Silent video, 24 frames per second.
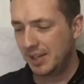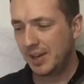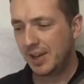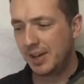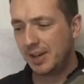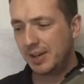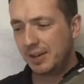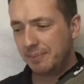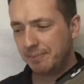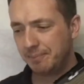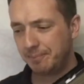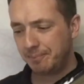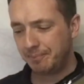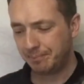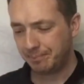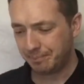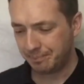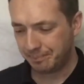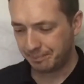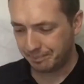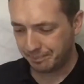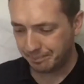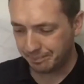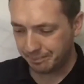Now,
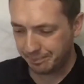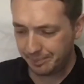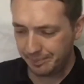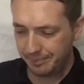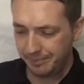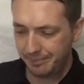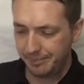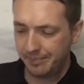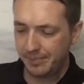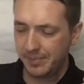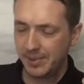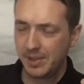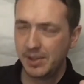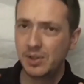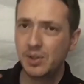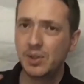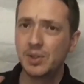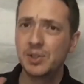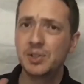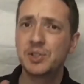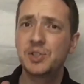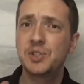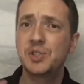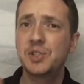
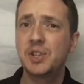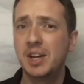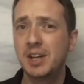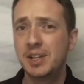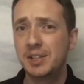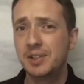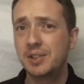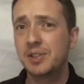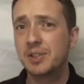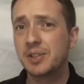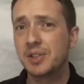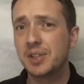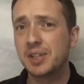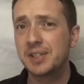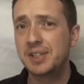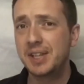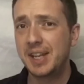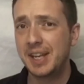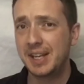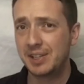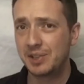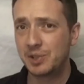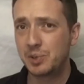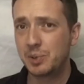on a standard
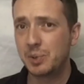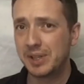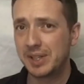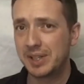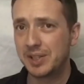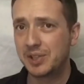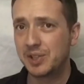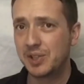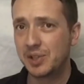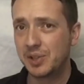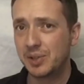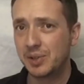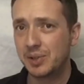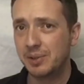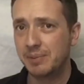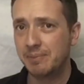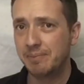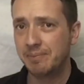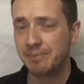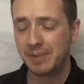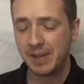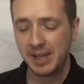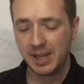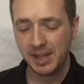1022,